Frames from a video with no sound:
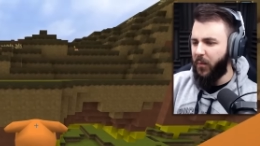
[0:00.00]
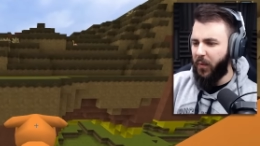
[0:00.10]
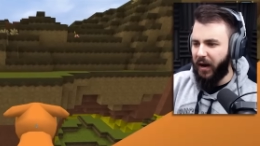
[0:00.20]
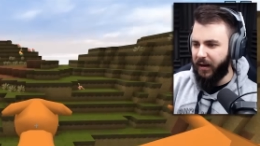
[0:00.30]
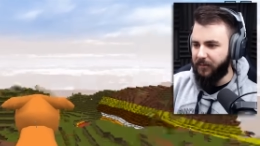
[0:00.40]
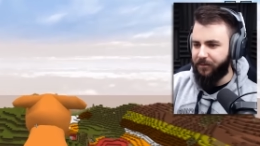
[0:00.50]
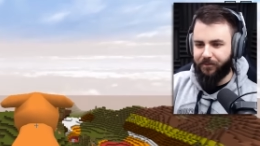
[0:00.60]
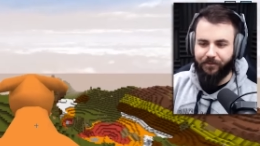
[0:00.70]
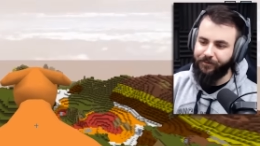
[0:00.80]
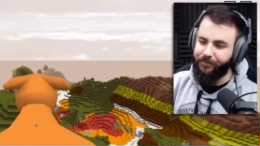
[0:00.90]
But
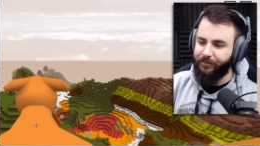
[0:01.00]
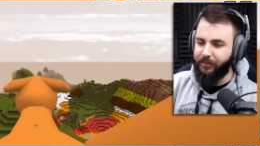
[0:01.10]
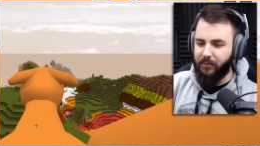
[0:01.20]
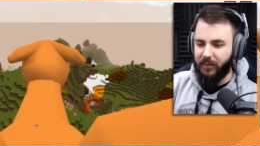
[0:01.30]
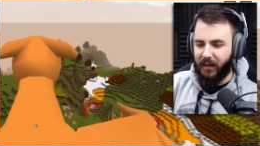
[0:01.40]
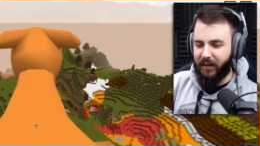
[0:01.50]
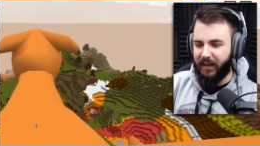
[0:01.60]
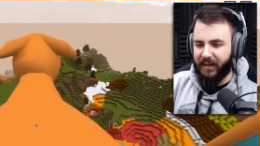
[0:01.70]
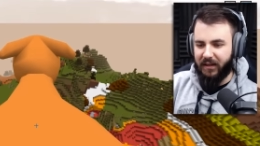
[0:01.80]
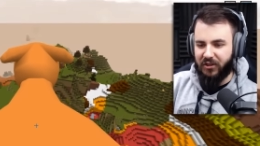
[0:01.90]
I don't
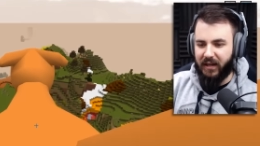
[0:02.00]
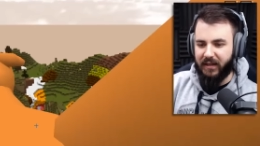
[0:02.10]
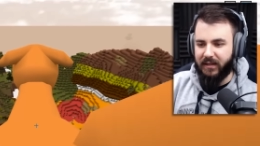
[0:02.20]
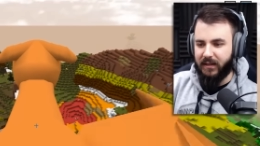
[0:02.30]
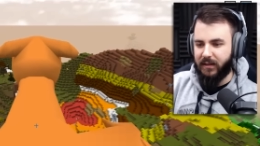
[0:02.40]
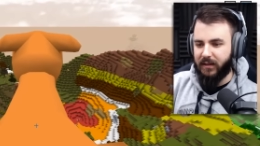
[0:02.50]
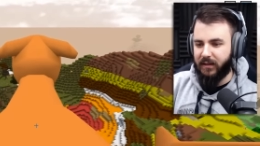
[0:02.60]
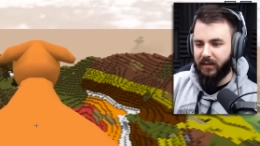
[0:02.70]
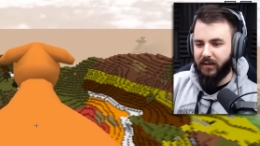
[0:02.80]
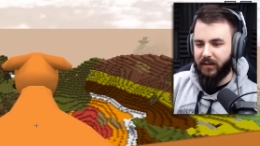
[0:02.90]
like our chances.
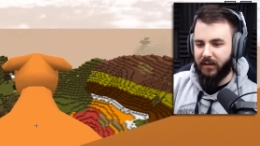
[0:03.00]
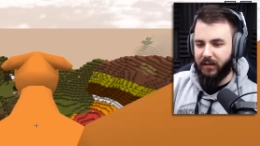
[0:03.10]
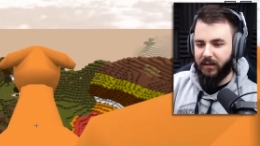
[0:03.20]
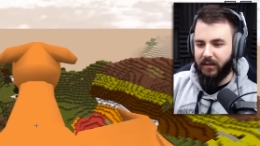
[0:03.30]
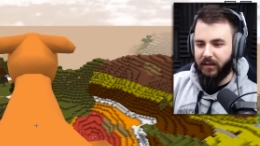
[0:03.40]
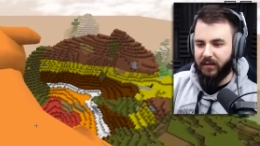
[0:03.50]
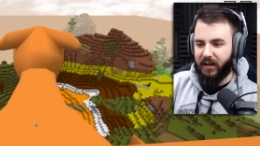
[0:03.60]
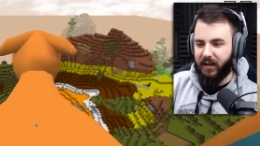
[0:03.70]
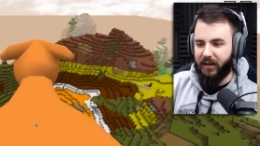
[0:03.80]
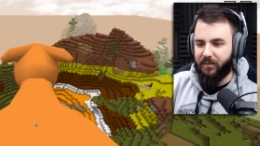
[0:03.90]
Don't
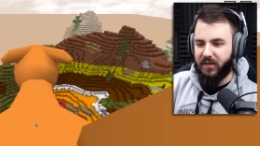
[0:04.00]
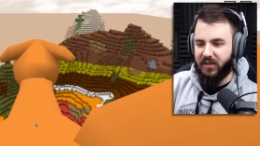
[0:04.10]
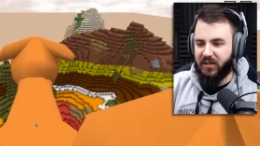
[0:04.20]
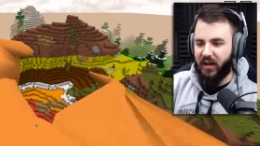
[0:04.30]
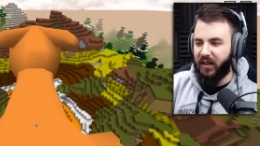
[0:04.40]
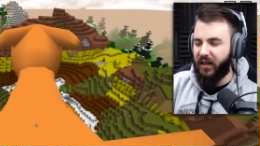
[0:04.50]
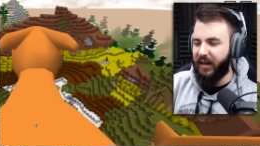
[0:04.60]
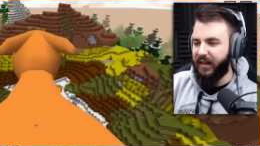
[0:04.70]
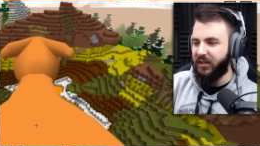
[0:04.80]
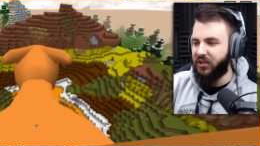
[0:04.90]
know. Just don't
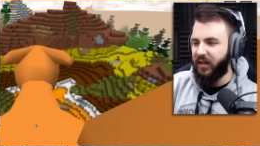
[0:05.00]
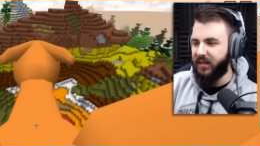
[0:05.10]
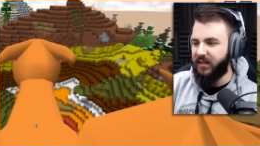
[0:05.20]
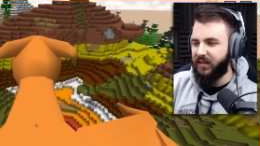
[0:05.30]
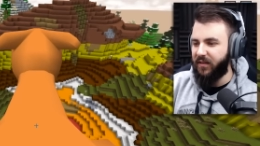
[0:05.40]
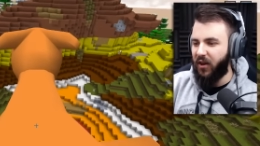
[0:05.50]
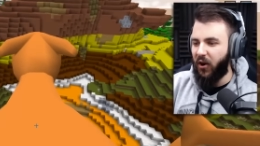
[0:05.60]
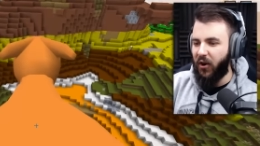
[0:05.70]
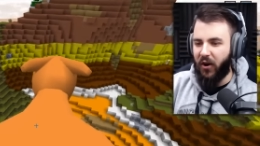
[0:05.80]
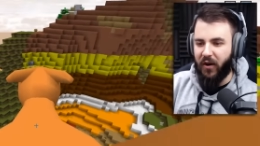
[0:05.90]
like our chances on the
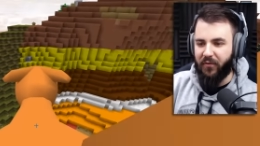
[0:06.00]
Ho-Oh